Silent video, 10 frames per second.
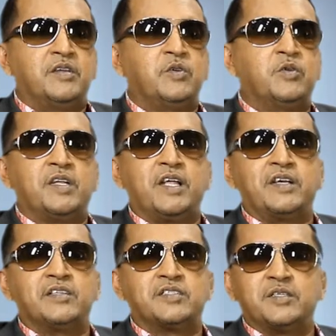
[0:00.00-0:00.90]
know that I
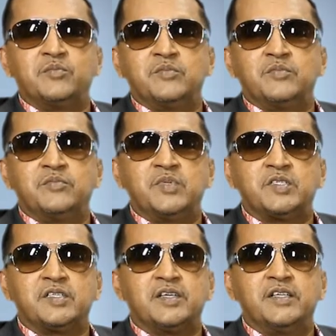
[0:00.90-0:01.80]
could sing
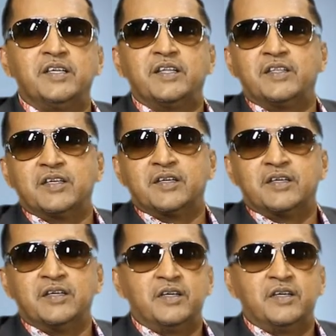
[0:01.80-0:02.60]
basically anything.